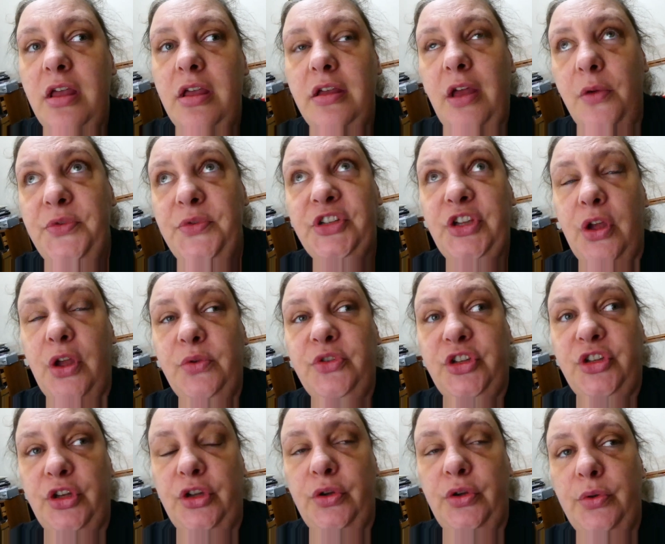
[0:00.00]
going to go
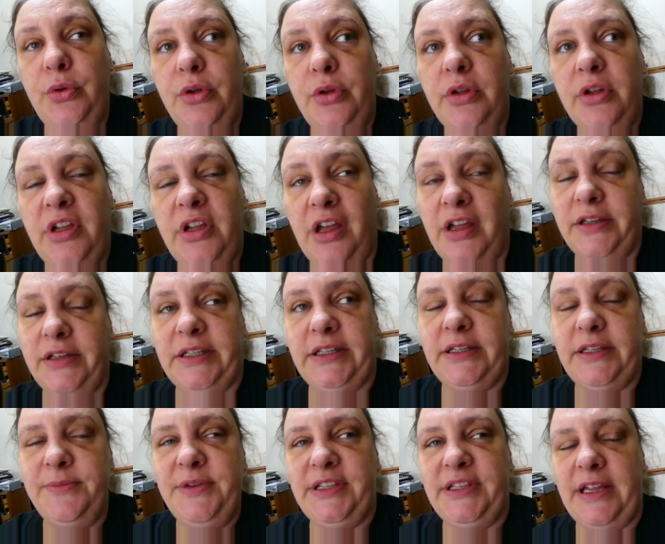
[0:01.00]
to Cardiff
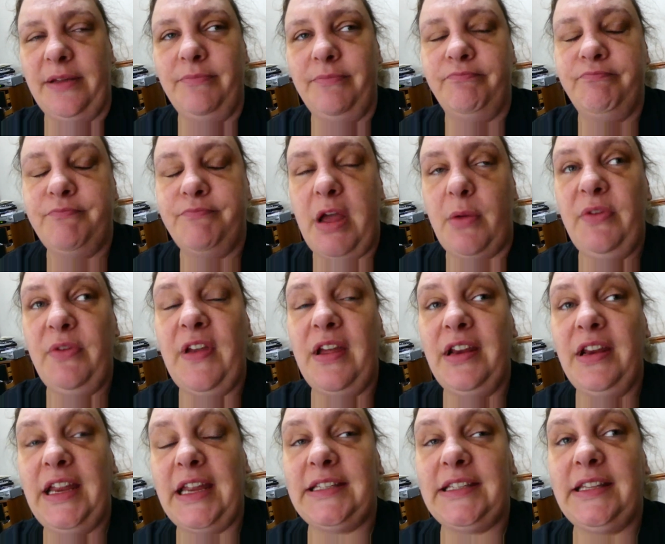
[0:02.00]
City Museum, but we
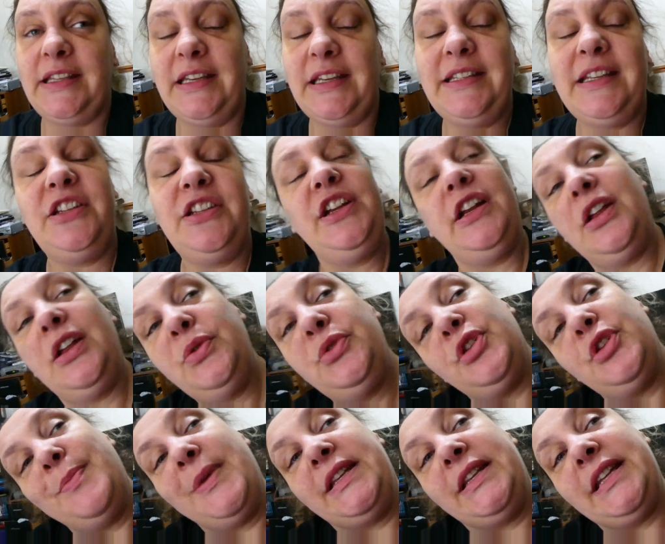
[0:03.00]
found out yesterday that it's actually
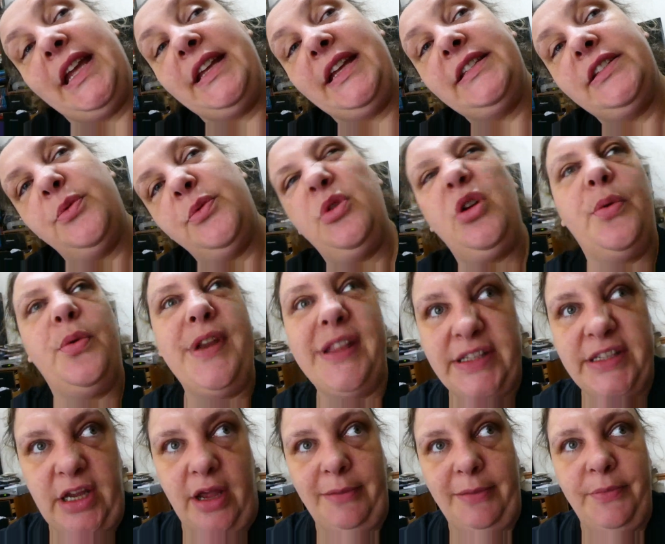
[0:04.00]
closed on Mondays, so we'll go
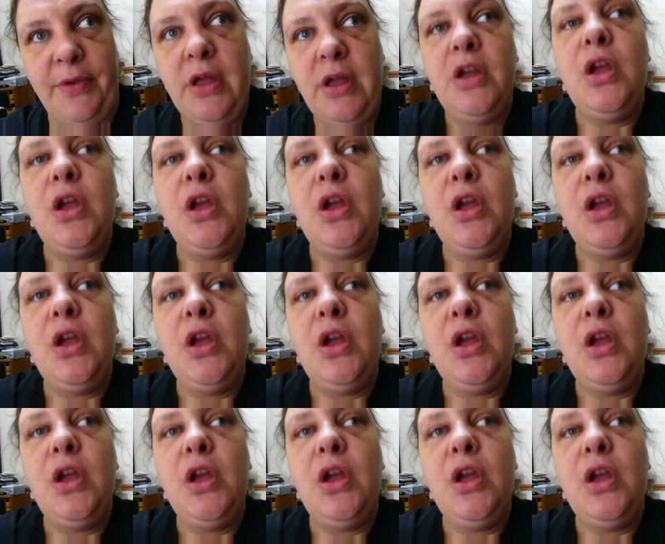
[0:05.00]
another time.